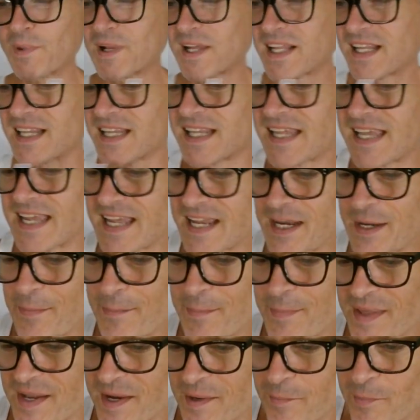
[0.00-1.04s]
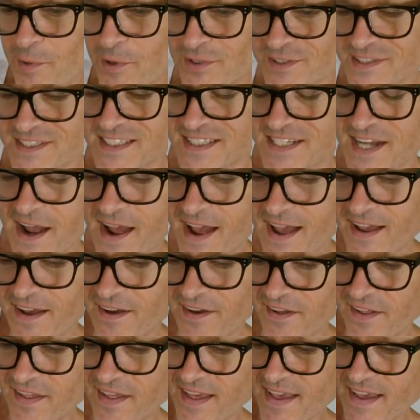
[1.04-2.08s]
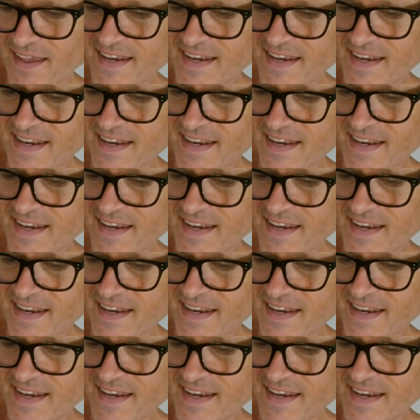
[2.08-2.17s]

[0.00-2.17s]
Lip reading: clean, minimal style,